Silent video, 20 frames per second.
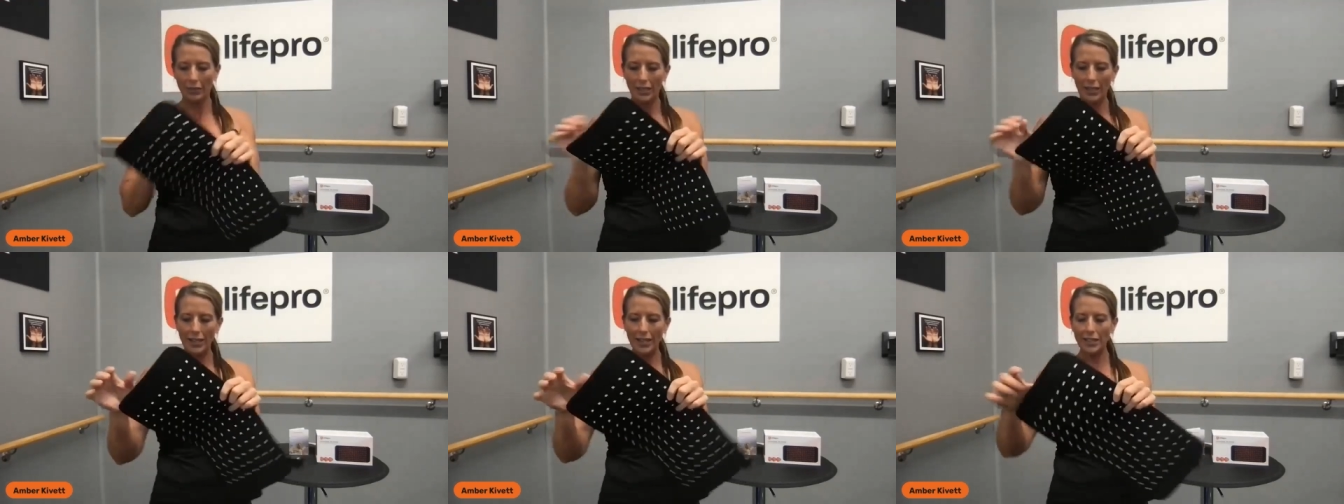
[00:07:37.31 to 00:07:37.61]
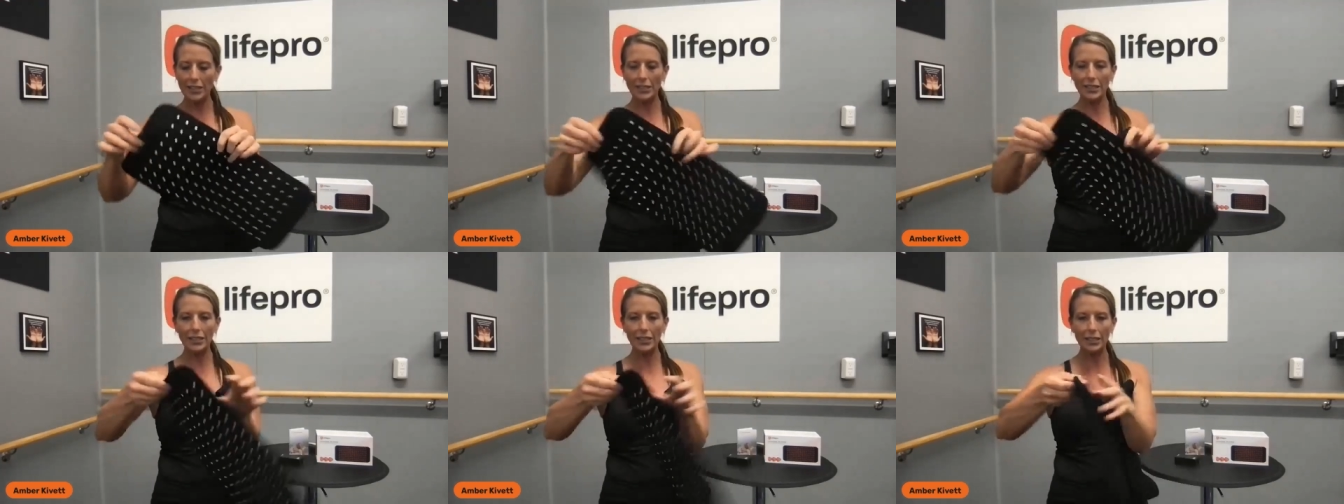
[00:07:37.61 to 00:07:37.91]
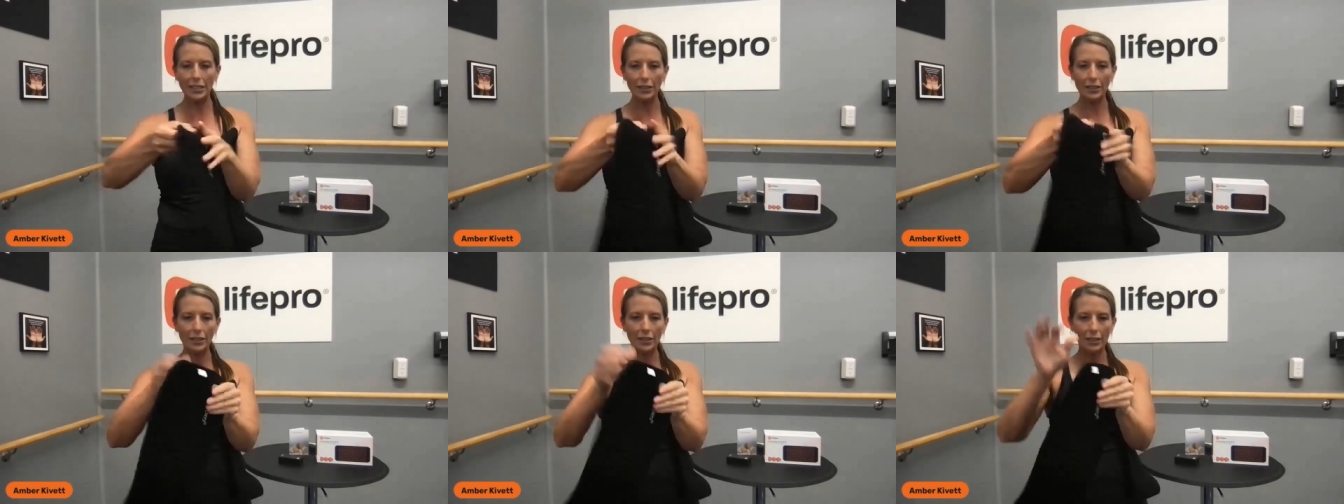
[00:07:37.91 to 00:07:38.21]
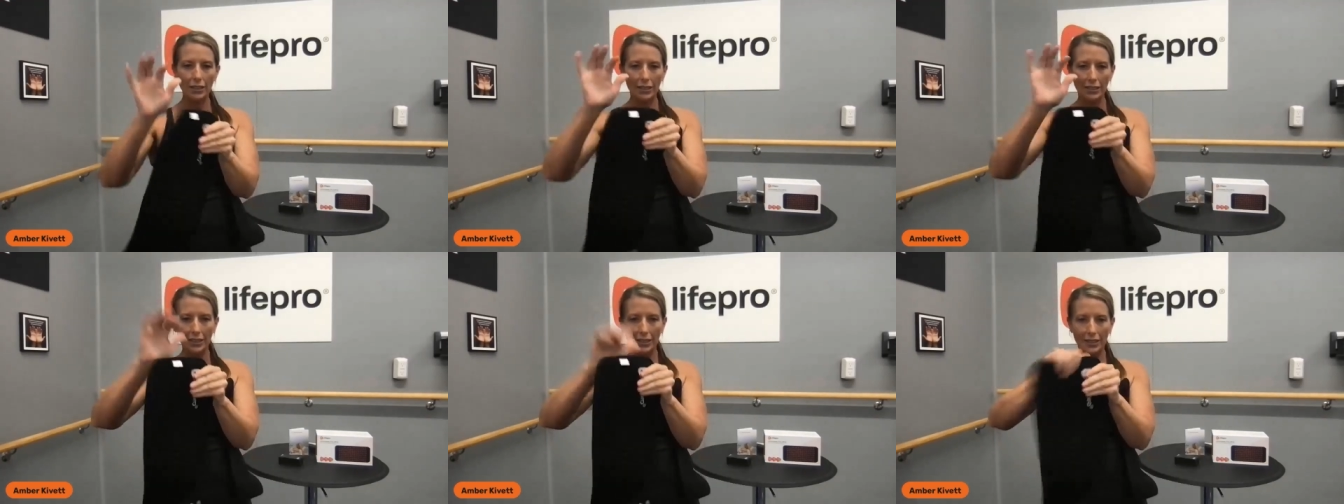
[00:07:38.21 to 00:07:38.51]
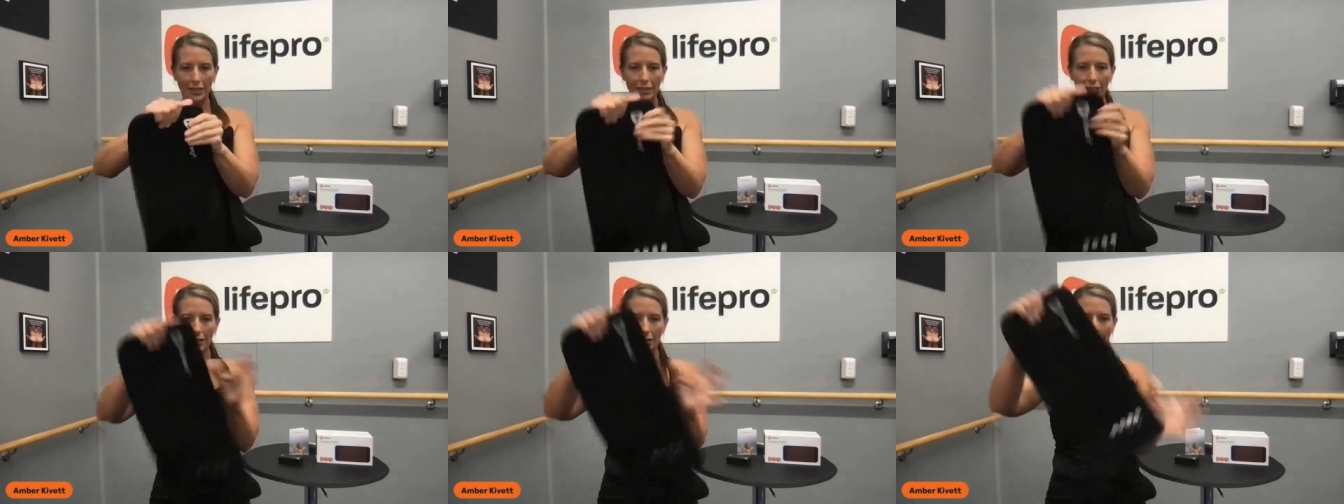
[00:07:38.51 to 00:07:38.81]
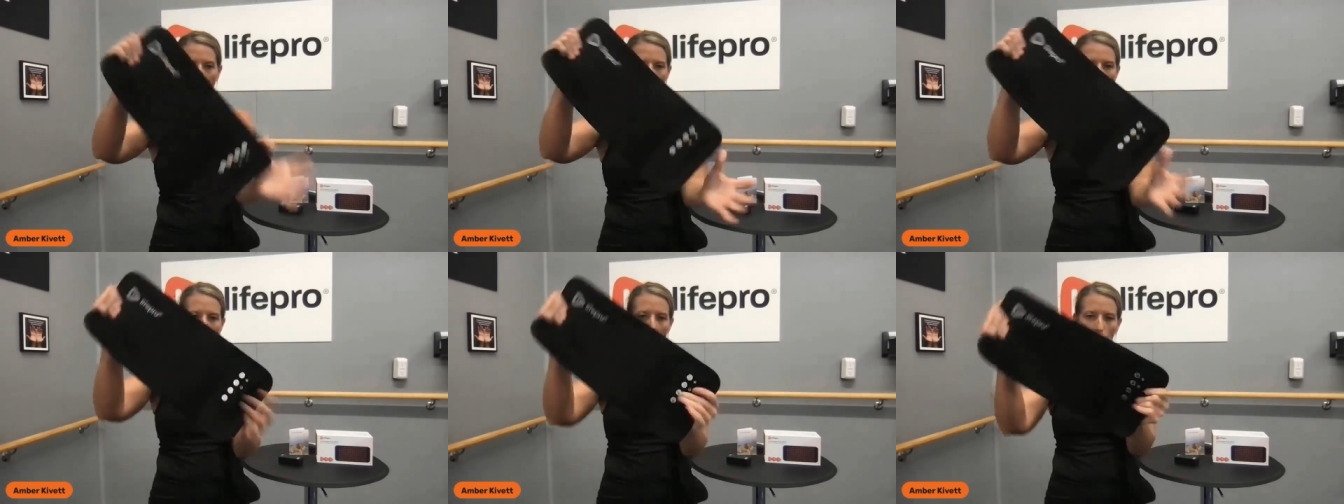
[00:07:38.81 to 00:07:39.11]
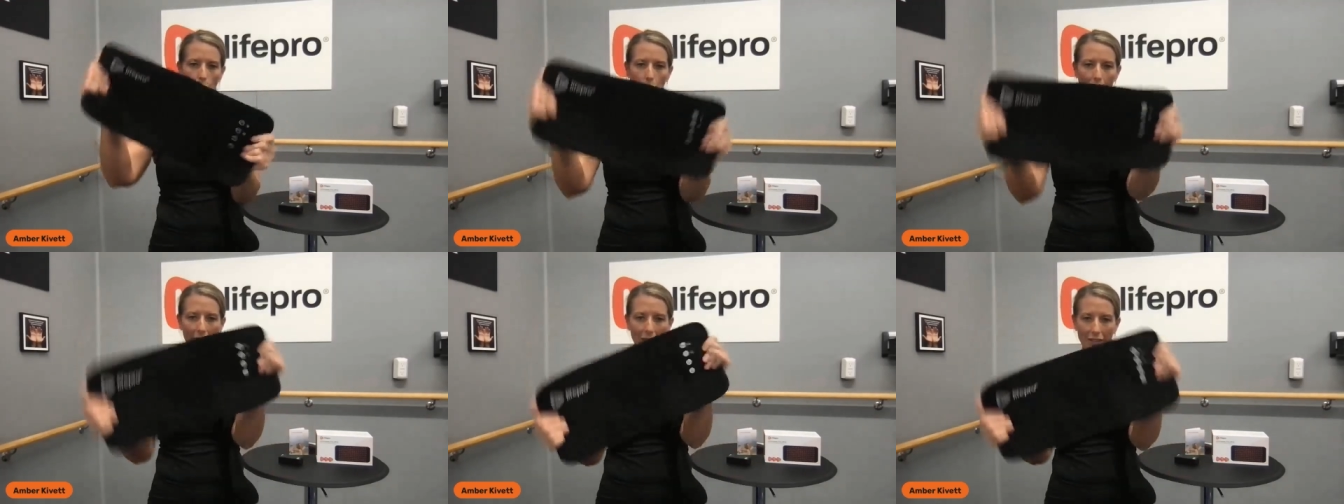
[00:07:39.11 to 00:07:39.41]
18 end
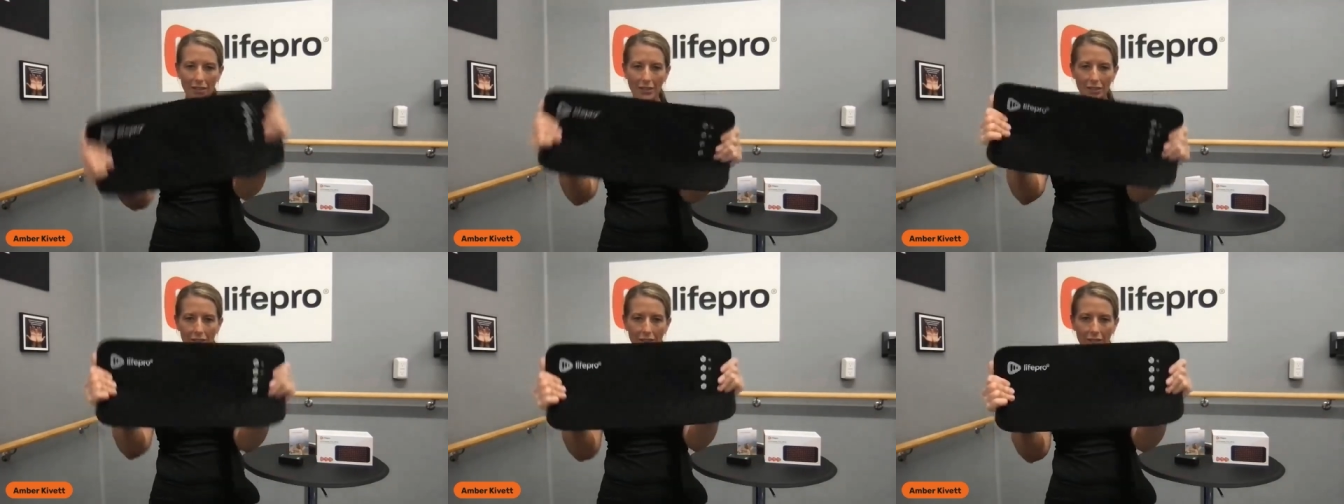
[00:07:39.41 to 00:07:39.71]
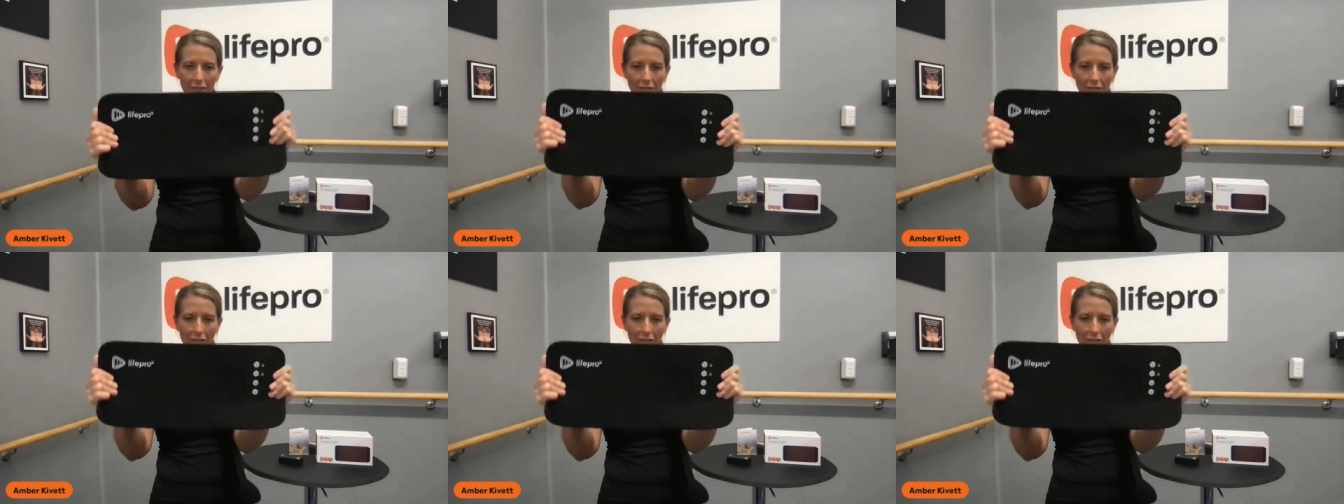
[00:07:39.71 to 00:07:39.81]
to end,